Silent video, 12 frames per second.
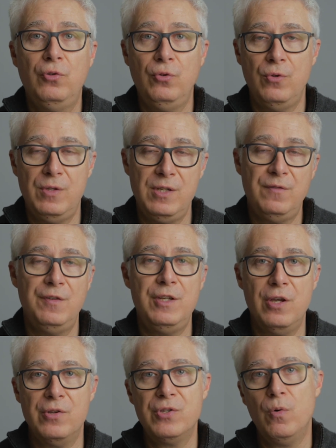to this
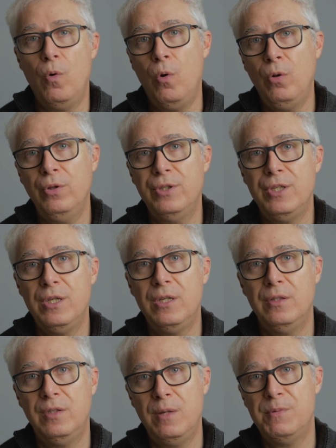video. So all
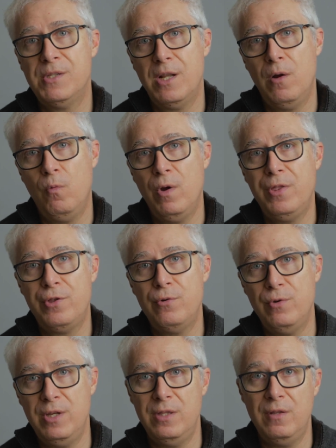the tips that I went
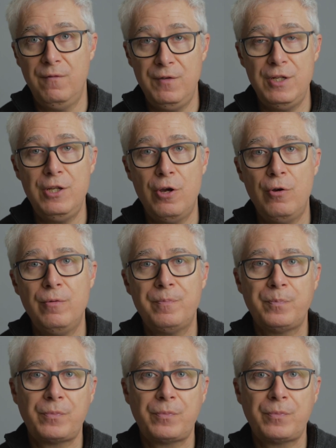through in the video,